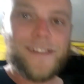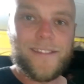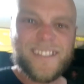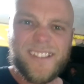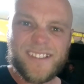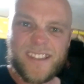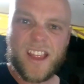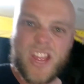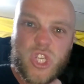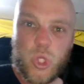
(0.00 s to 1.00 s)
Now this is
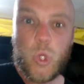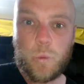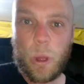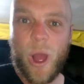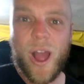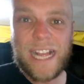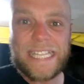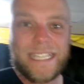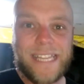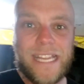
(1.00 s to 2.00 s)
super
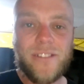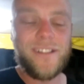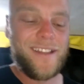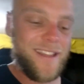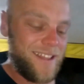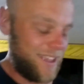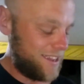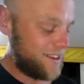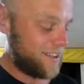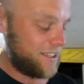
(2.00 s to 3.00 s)
highly illegal
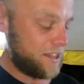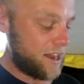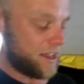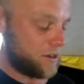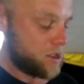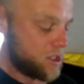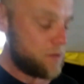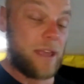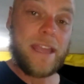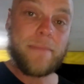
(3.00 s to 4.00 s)
in Iran.
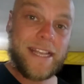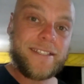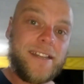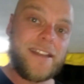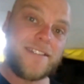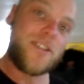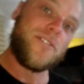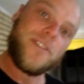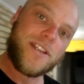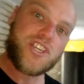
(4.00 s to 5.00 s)
He makes it in his
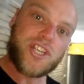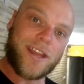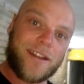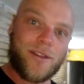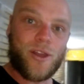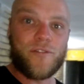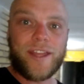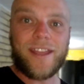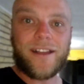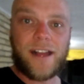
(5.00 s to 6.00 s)
own shed
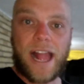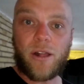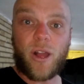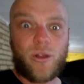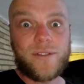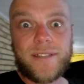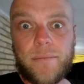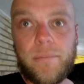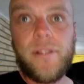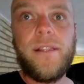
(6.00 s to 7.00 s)
over here. Alcohol is
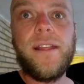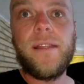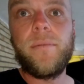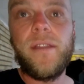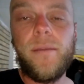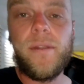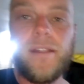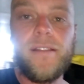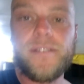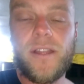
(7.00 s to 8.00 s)
completely
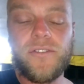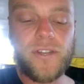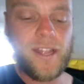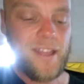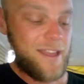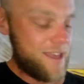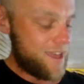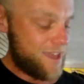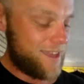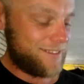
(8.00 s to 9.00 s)
prohibited in this country,
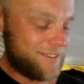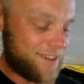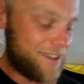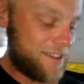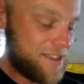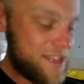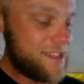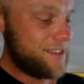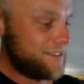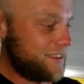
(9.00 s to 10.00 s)
and yeah,
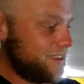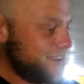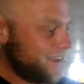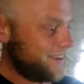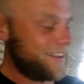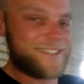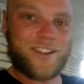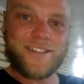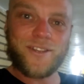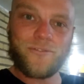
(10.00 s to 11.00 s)
he's
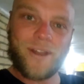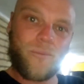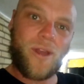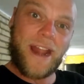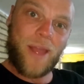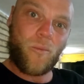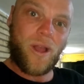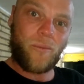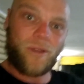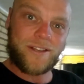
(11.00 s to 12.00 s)
got his own red wine and
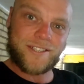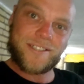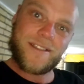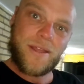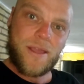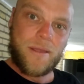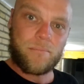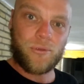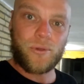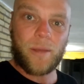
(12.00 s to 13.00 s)
white wine just
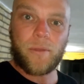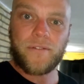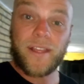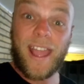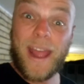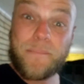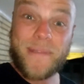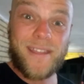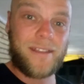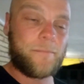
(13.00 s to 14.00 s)
brewing up over there, and
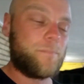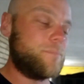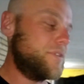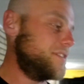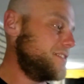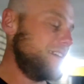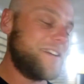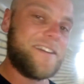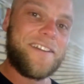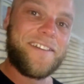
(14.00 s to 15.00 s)
beer. But
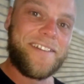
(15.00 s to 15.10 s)
yeah,